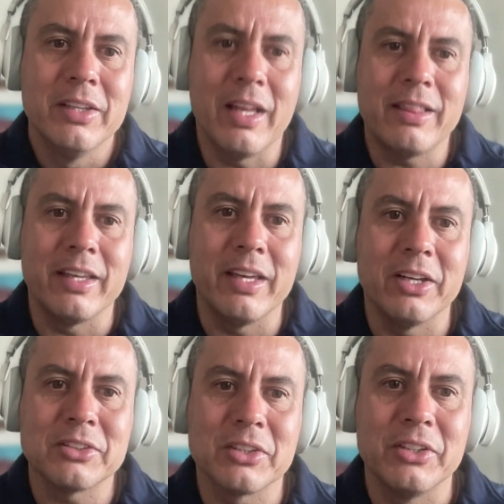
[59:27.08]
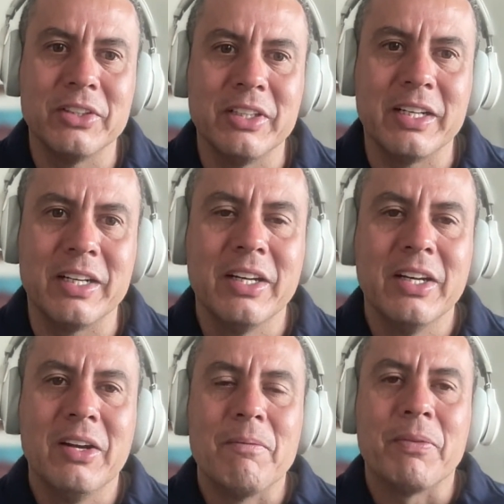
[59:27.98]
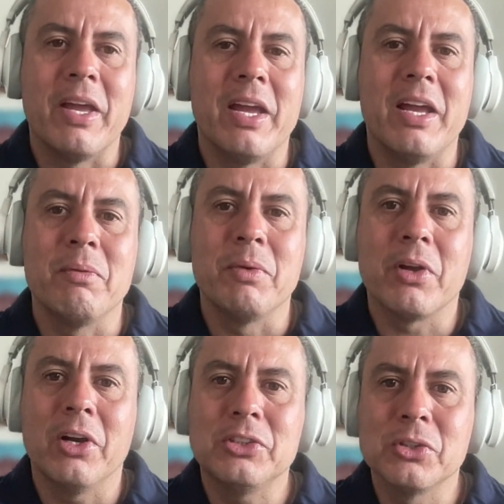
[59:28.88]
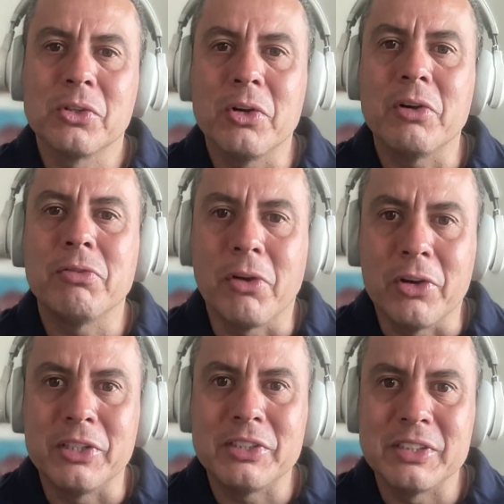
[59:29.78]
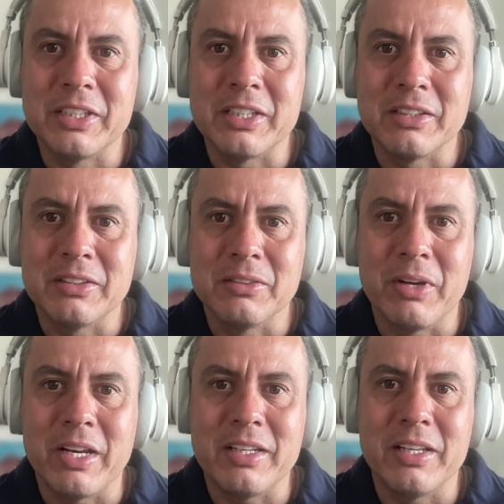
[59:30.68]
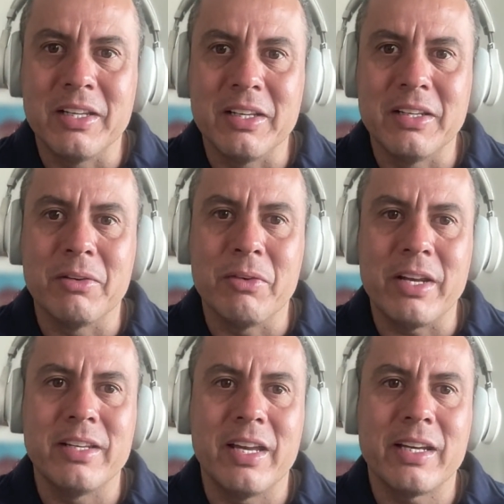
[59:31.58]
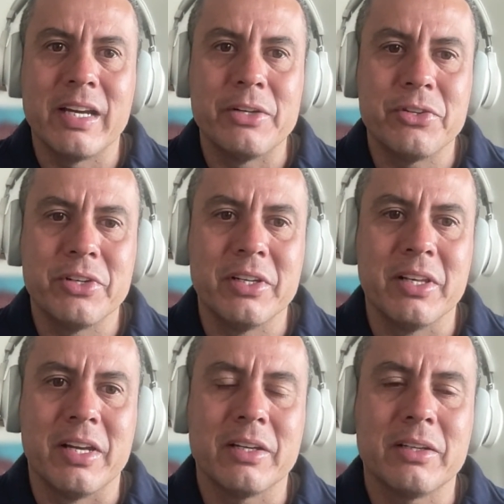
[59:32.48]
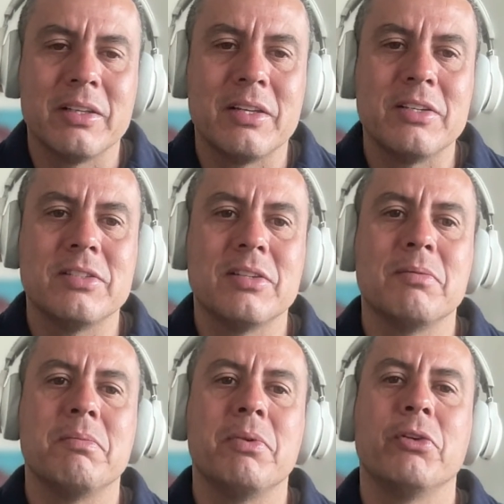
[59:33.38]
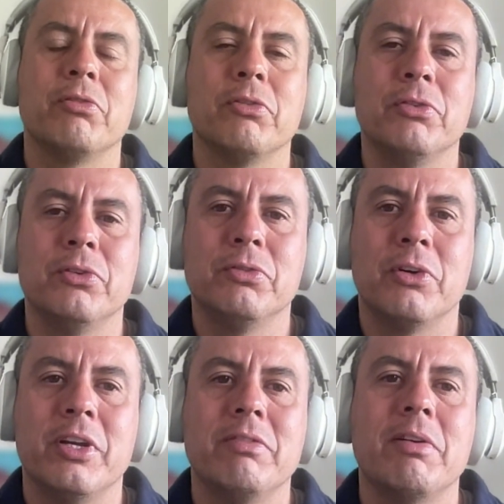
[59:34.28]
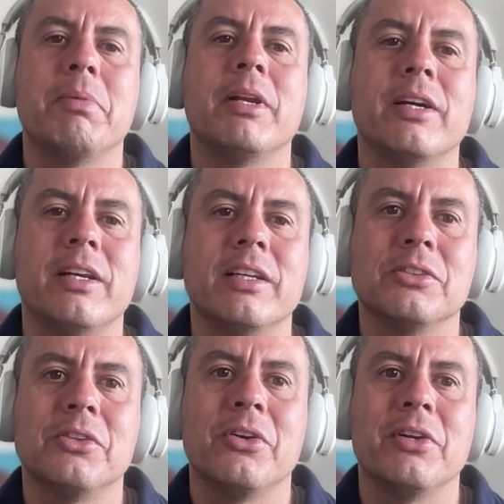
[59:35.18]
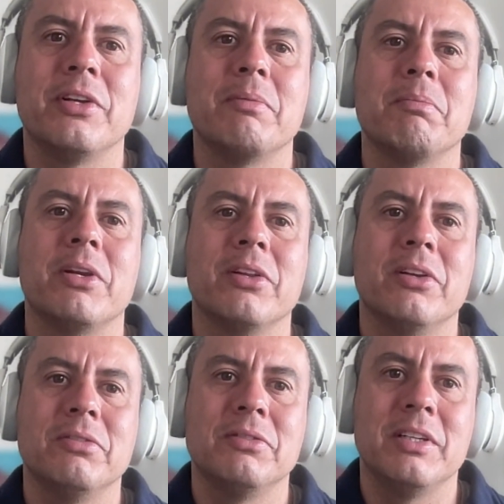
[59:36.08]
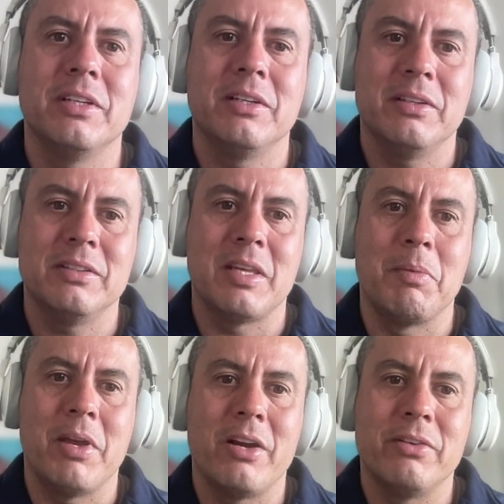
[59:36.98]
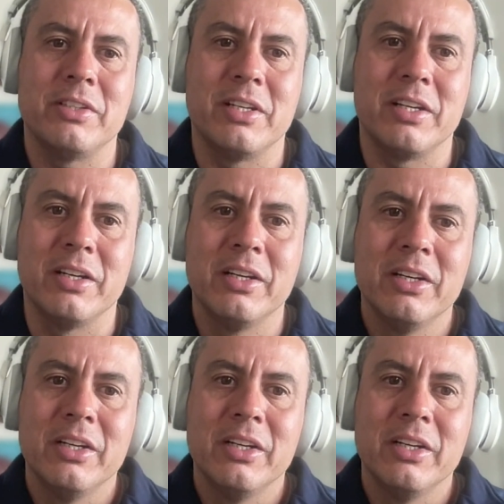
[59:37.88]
nothing else growing there. And we got to grow a forest there, in a redneck country. Like there is a beautiful food for even bananas growing in the middle of the semi-arid there.